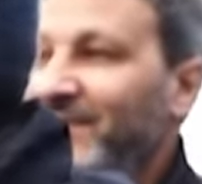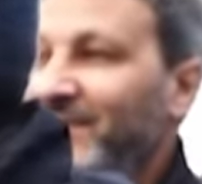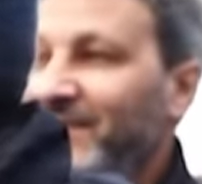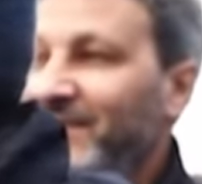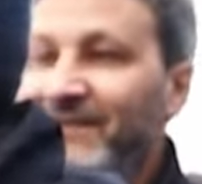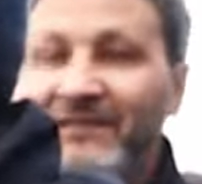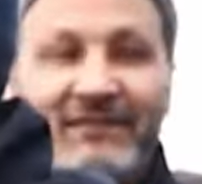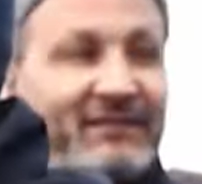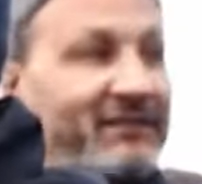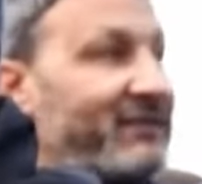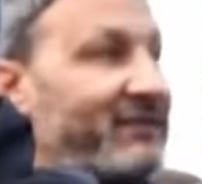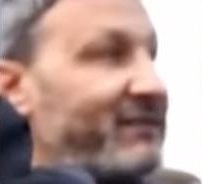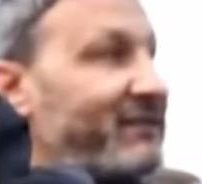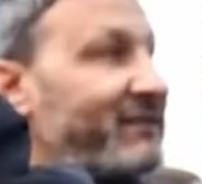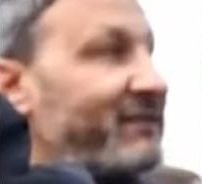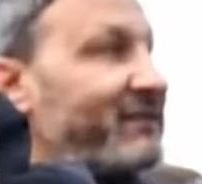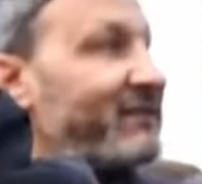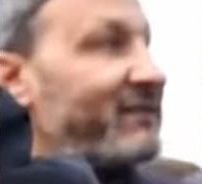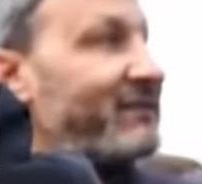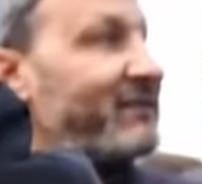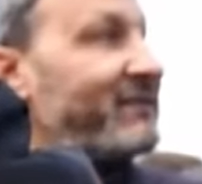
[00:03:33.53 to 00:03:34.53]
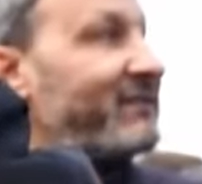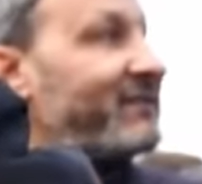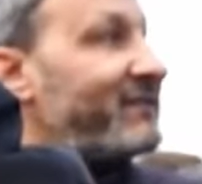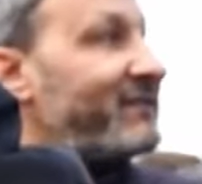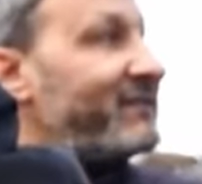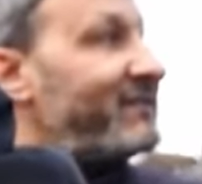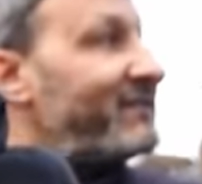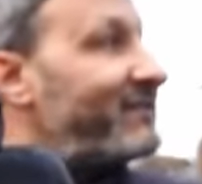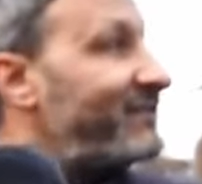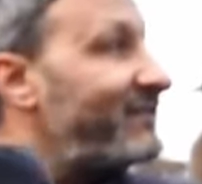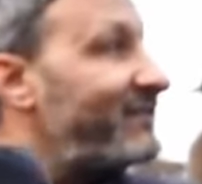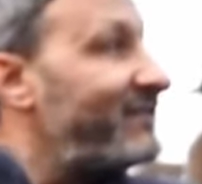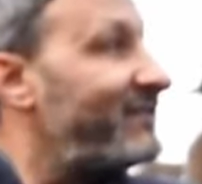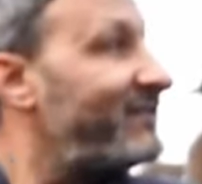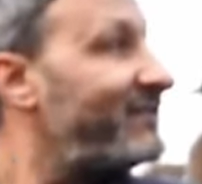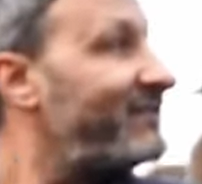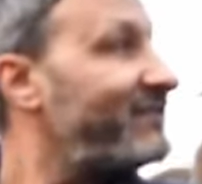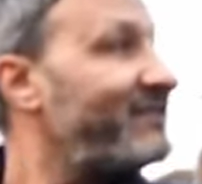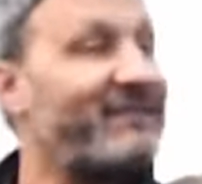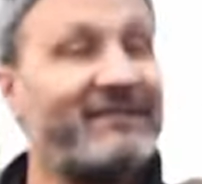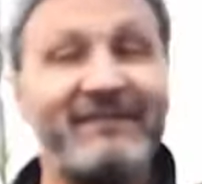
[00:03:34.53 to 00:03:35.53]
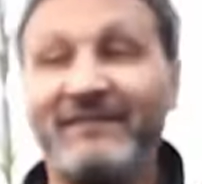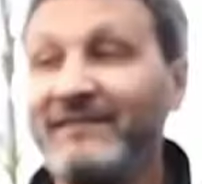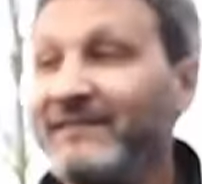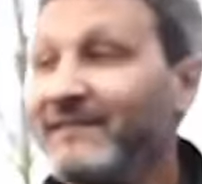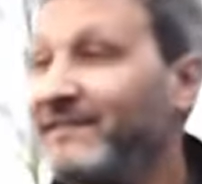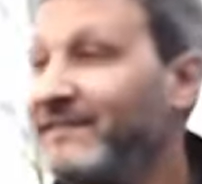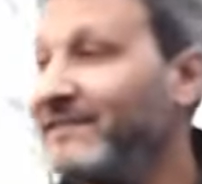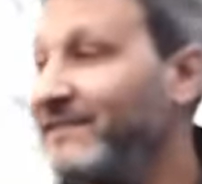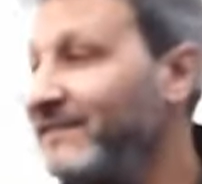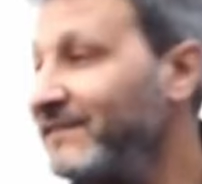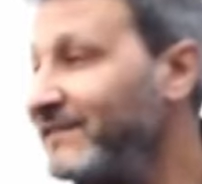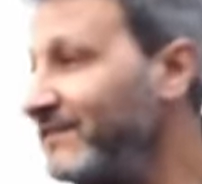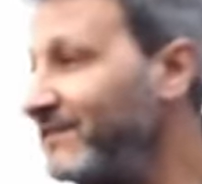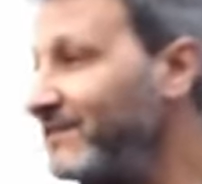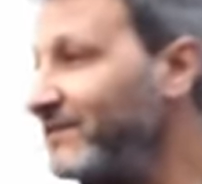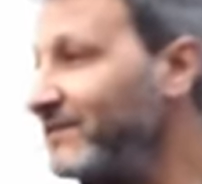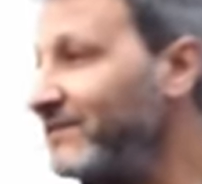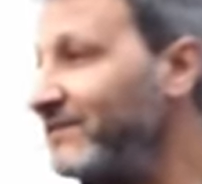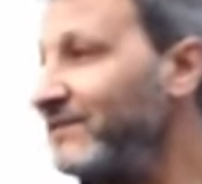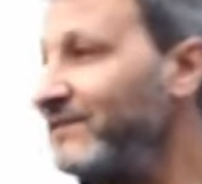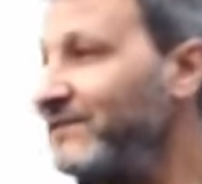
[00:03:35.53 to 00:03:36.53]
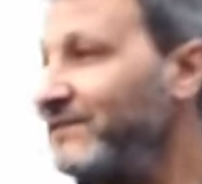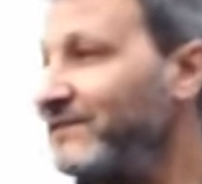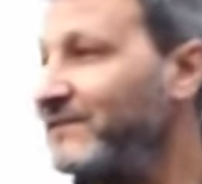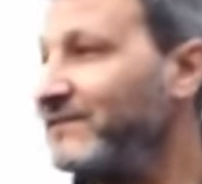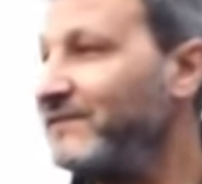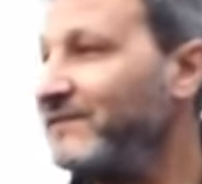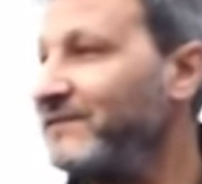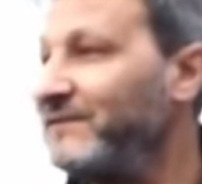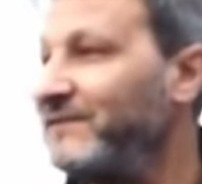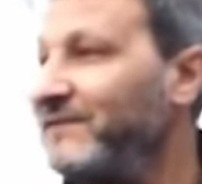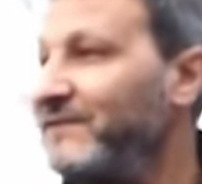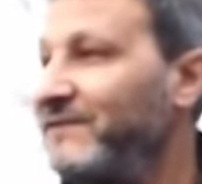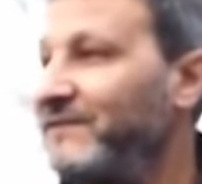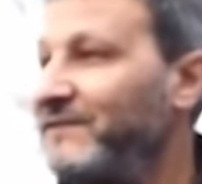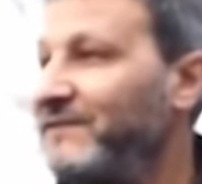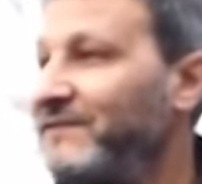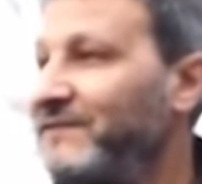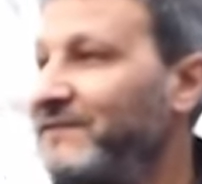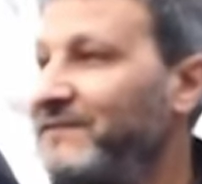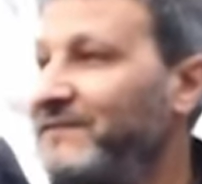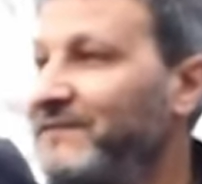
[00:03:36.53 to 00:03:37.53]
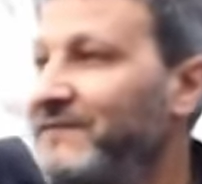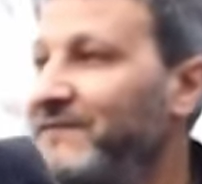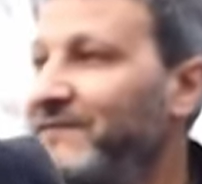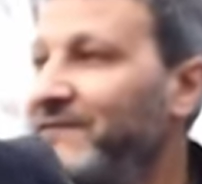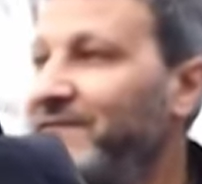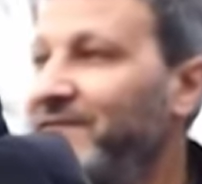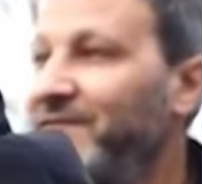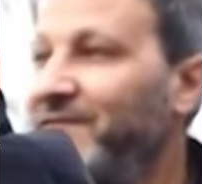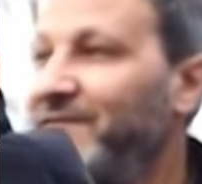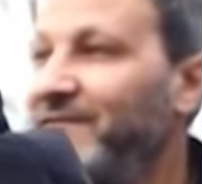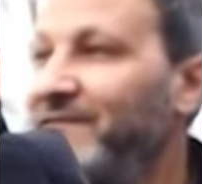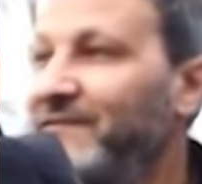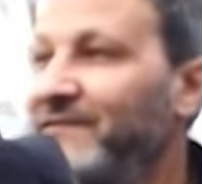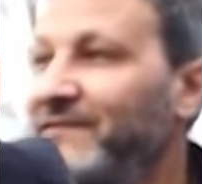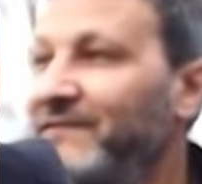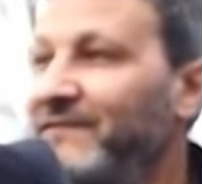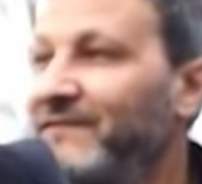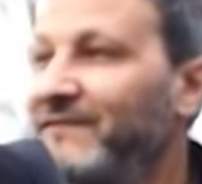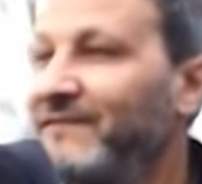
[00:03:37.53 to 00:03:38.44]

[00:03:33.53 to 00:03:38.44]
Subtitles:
The person shown says nothing.